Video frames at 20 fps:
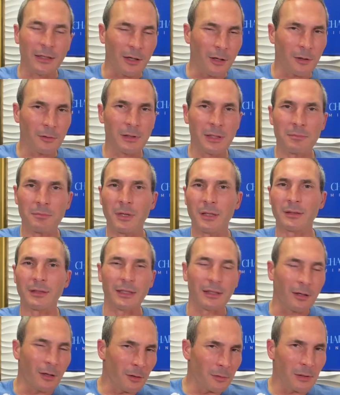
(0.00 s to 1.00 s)
all day
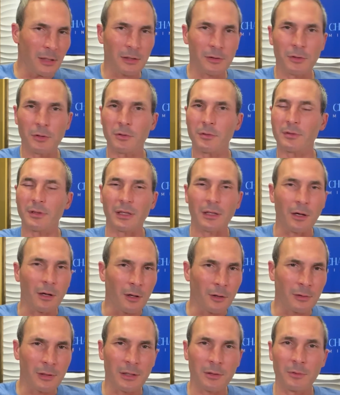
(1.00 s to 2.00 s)
Monday, all day Tuesday,
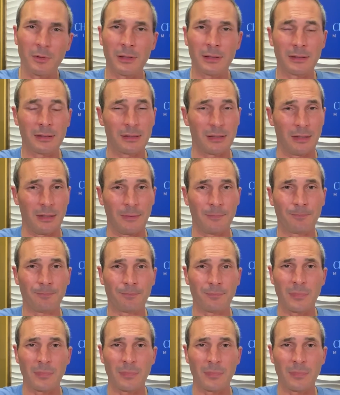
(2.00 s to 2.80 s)
all day Wednesday.